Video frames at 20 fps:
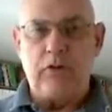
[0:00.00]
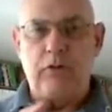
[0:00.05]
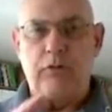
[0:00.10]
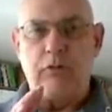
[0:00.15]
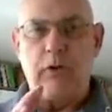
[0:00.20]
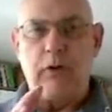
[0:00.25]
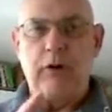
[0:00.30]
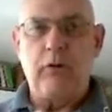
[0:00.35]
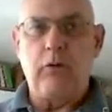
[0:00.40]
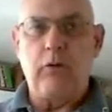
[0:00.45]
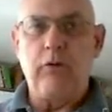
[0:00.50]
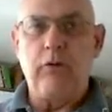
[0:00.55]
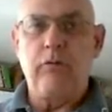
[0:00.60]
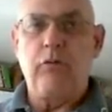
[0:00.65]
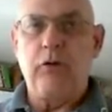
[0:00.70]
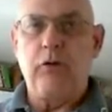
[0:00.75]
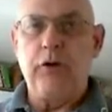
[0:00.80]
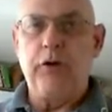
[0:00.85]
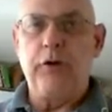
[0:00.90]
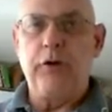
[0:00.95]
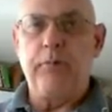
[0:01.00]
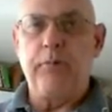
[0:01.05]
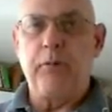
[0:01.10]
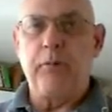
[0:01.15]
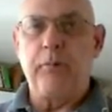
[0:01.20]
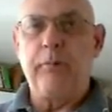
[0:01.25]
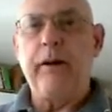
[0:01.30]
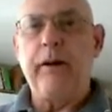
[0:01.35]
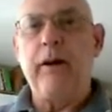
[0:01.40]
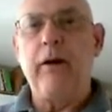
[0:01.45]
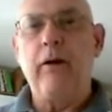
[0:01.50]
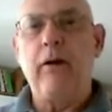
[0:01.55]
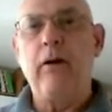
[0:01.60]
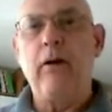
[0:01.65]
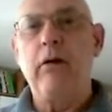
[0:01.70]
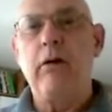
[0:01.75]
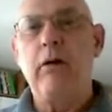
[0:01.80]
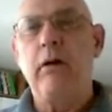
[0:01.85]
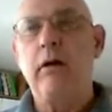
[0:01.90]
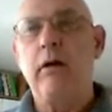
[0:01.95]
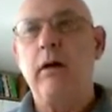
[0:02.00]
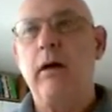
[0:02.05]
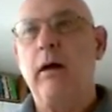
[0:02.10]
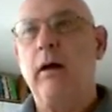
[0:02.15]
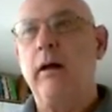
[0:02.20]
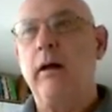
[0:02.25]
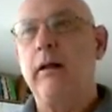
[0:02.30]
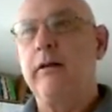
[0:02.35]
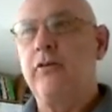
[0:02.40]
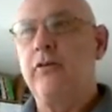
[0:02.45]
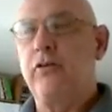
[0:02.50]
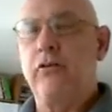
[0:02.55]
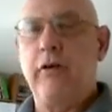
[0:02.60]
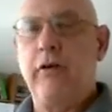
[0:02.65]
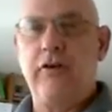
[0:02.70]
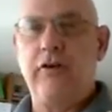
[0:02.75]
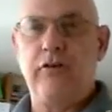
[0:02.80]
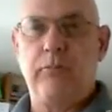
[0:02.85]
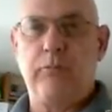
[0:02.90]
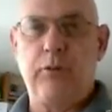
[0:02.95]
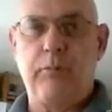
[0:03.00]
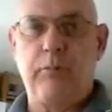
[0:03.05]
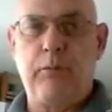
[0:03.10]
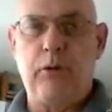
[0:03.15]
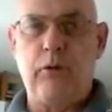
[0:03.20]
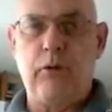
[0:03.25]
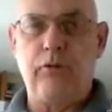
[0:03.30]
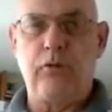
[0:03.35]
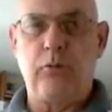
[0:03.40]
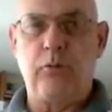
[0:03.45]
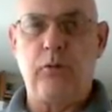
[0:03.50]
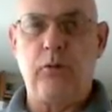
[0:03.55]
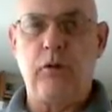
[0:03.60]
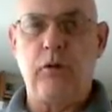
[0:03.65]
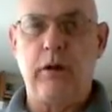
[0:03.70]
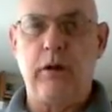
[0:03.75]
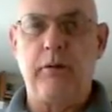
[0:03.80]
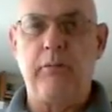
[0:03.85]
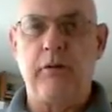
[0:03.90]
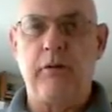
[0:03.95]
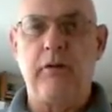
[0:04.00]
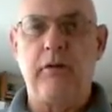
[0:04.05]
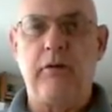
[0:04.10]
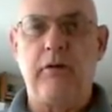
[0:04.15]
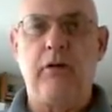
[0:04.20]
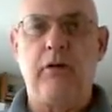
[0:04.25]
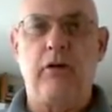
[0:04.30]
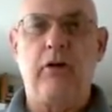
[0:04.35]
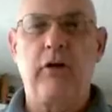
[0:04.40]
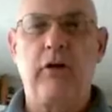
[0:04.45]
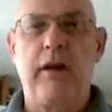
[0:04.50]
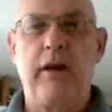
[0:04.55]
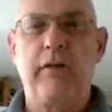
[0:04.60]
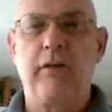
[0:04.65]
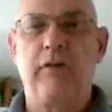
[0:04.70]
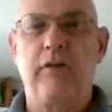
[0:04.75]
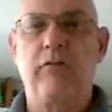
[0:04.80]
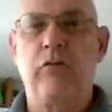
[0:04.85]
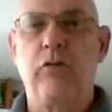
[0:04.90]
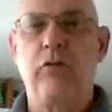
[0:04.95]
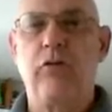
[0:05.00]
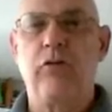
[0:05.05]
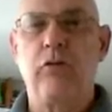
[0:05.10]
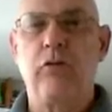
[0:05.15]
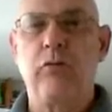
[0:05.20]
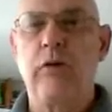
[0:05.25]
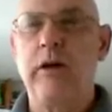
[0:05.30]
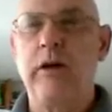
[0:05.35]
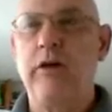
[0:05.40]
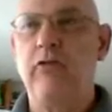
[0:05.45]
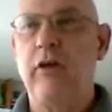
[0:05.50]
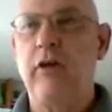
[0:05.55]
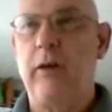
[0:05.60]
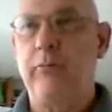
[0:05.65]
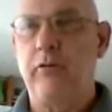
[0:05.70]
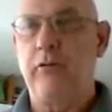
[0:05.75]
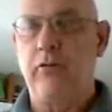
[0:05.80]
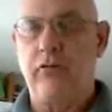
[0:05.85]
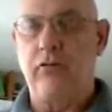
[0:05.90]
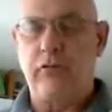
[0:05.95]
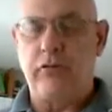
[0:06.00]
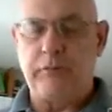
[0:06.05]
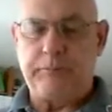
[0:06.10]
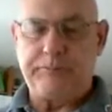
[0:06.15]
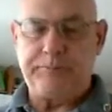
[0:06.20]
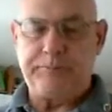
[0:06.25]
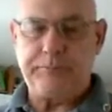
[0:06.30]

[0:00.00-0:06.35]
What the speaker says: So in order for you to prepare a dissertation proposal, we're going to look at the first 3 chapters.